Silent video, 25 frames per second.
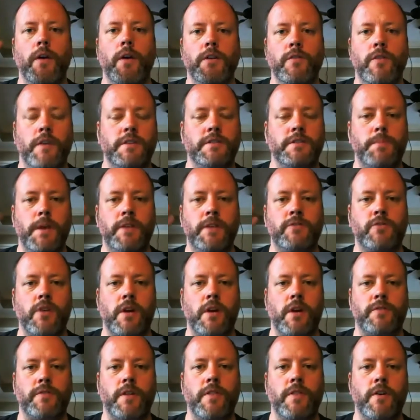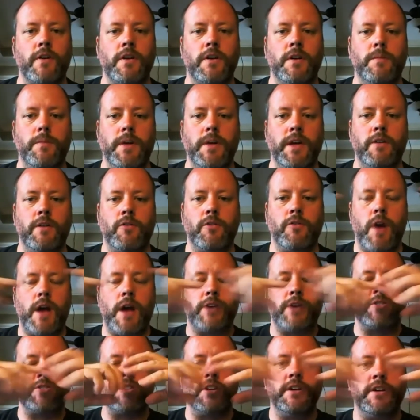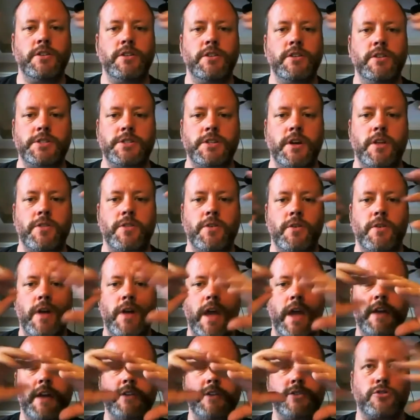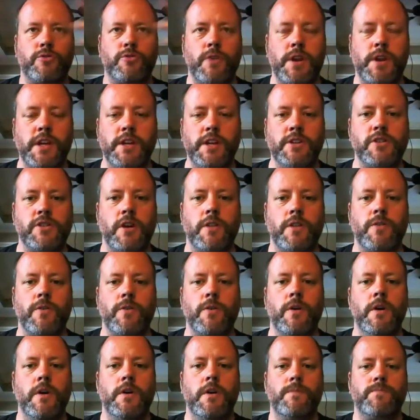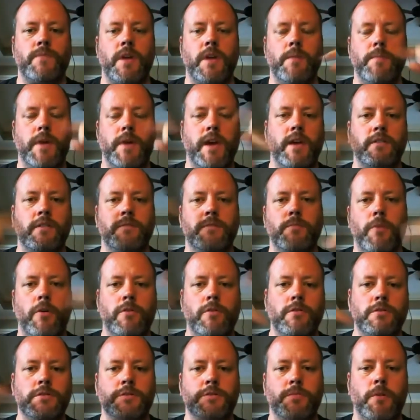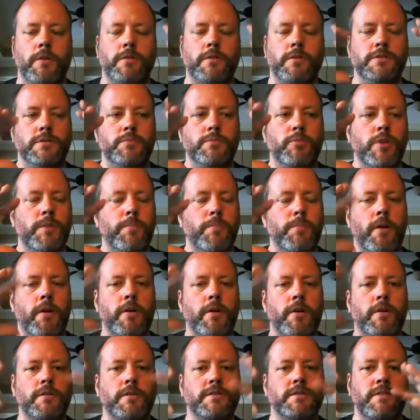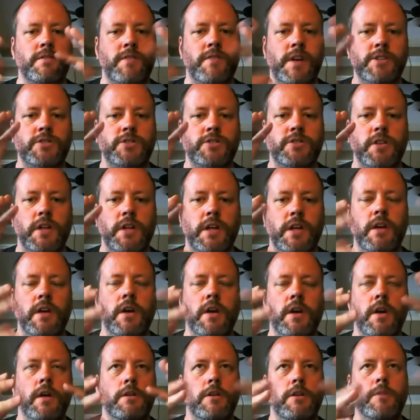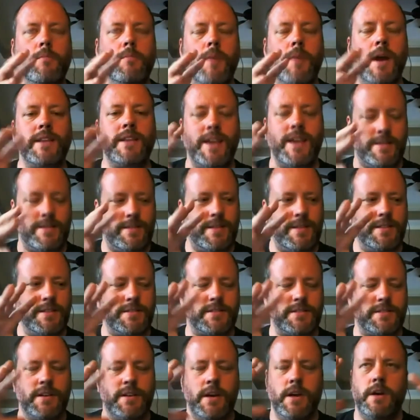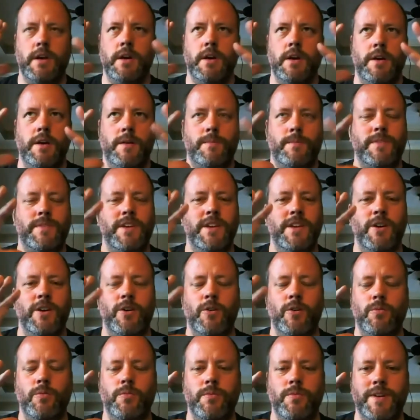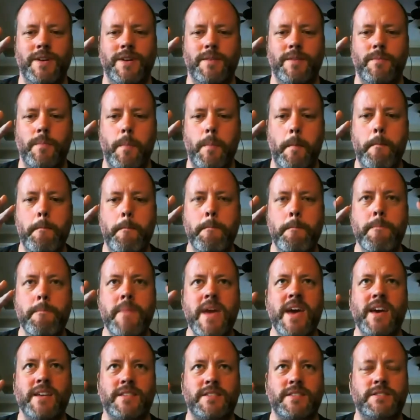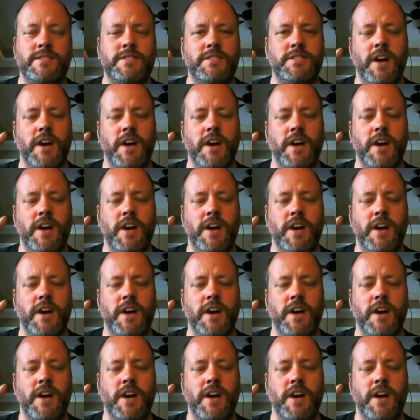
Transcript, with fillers: got these spacecraft and they're going to be crashing into each other and shredding each other and making smaller and smaller debris particles, and eventually you might get this, you know, mist